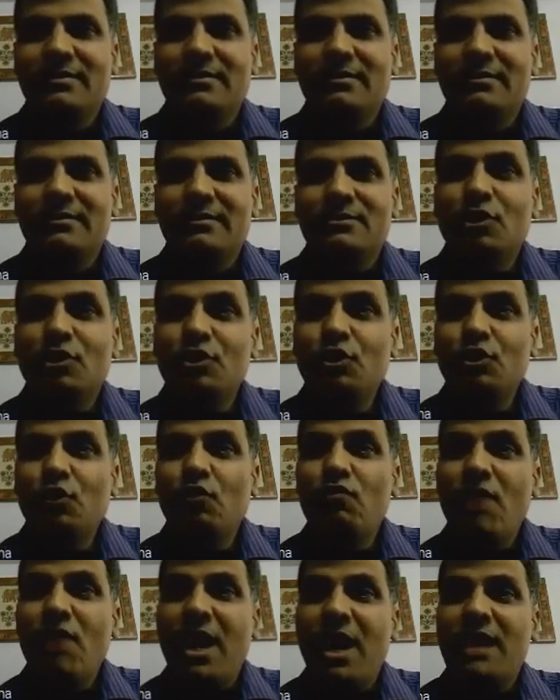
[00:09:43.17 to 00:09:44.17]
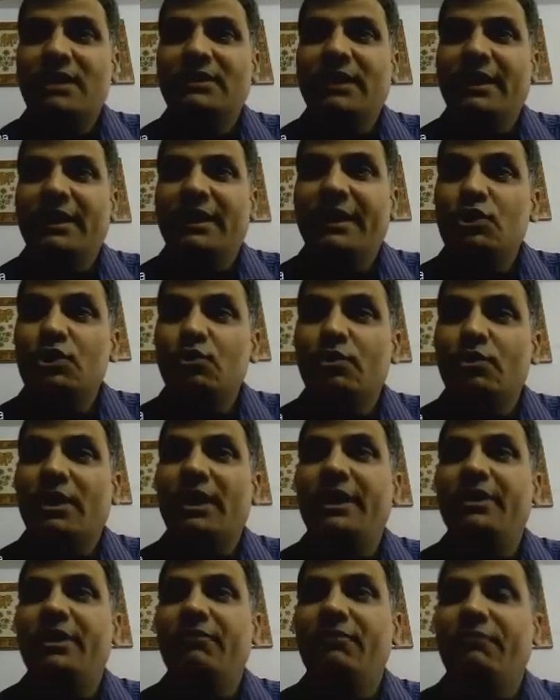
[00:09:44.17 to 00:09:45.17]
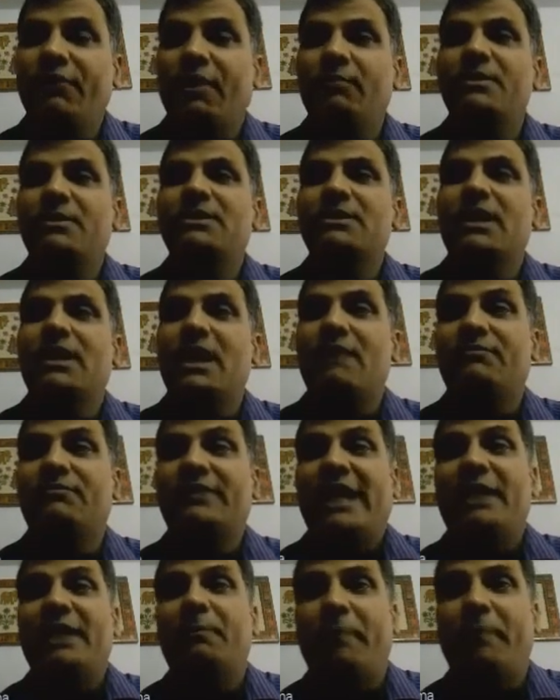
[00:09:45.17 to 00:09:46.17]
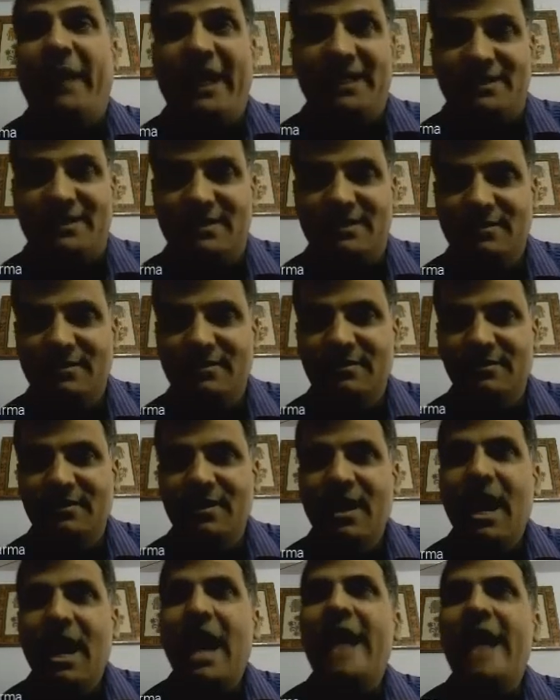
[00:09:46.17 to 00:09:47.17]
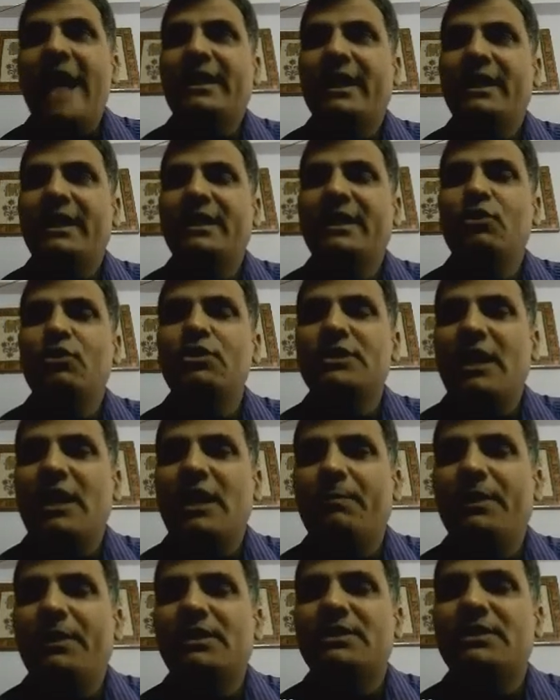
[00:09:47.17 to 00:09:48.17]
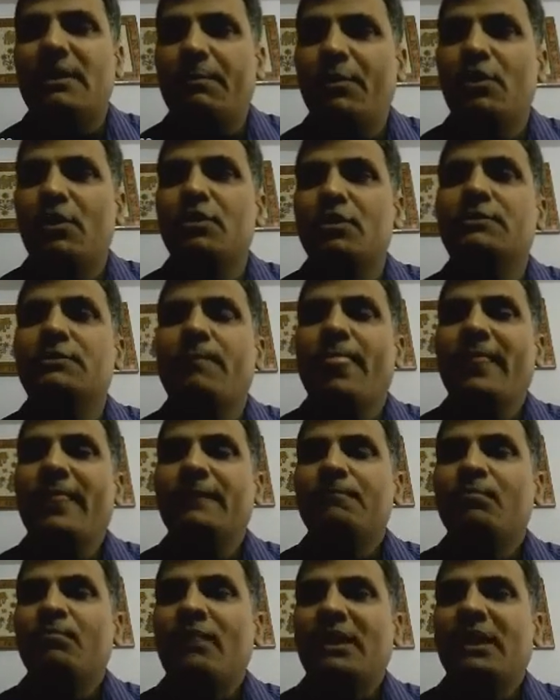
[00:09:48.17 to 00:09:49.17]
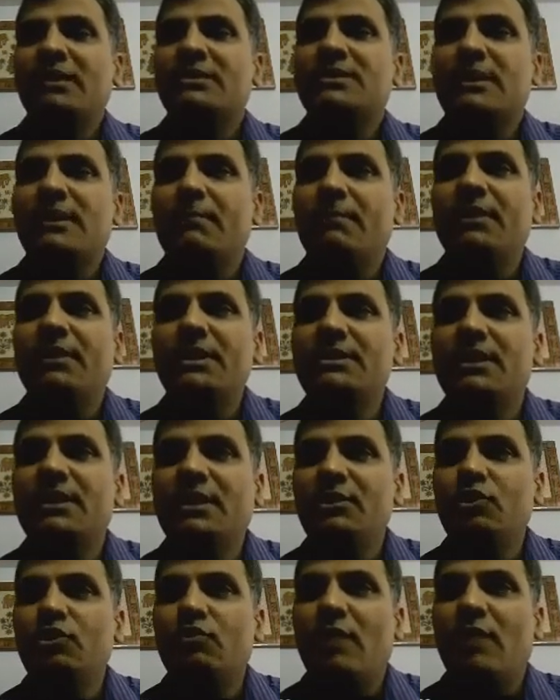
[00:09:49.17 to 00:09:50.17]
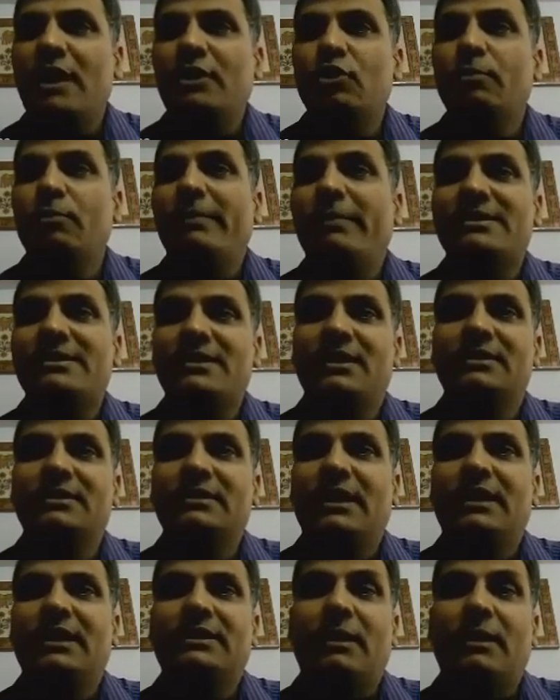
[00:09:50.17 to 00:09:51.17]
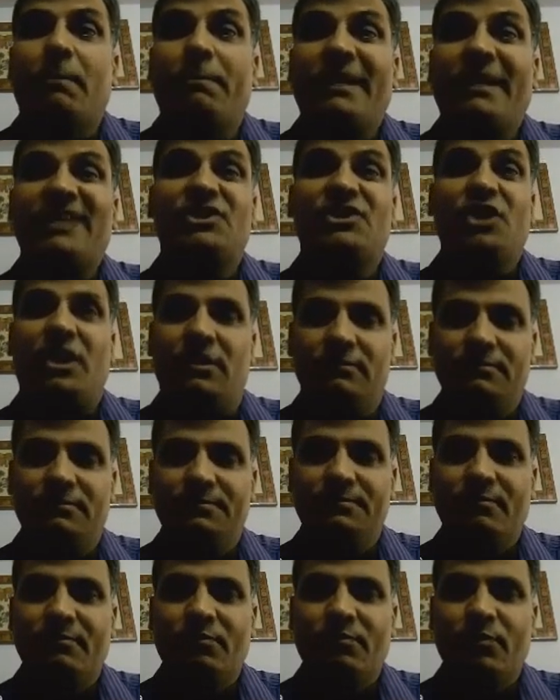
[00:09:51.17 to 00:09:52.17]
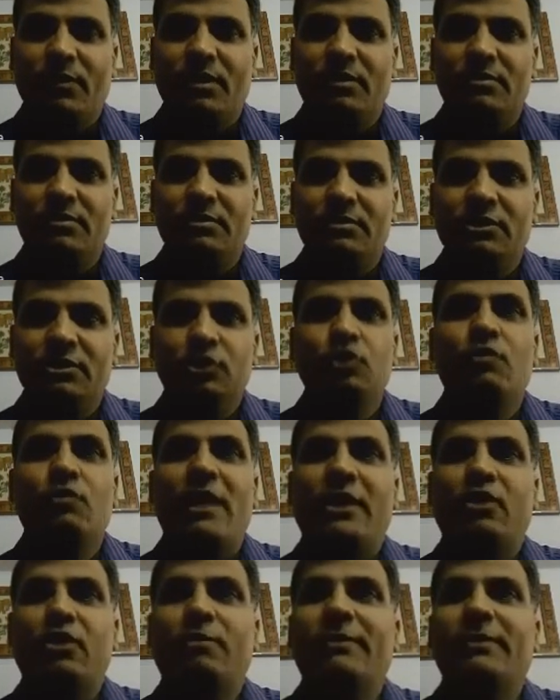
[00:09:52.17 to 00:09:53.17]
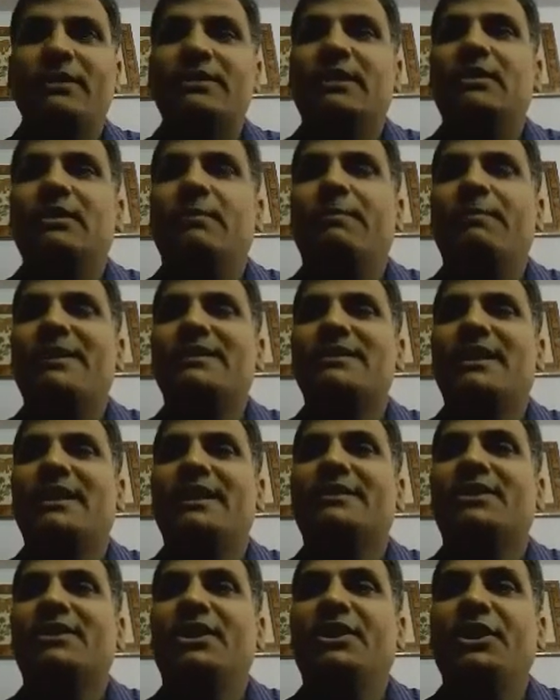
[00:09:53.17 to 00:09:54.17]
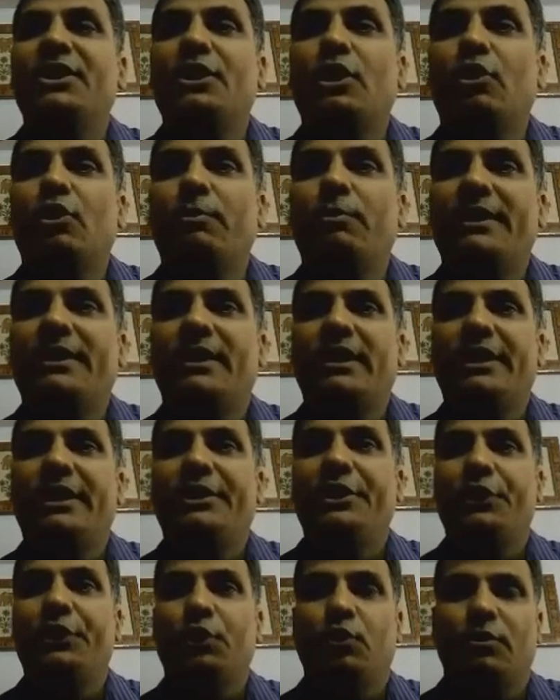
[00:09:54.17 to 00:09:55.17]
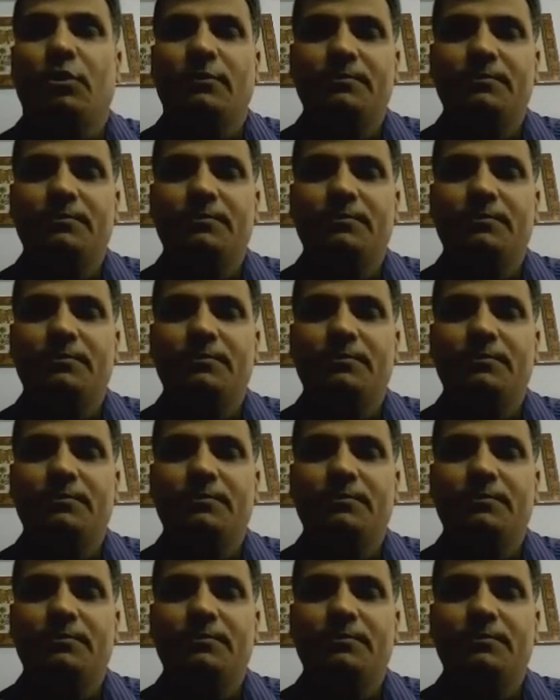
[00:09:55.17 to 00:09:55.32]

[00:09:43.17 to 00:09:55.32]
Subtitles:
so you want the natural information of that place. I can give example. Suppose in some region you want to measure the temperature. You want to measure temperature at 30 kilometer altitude.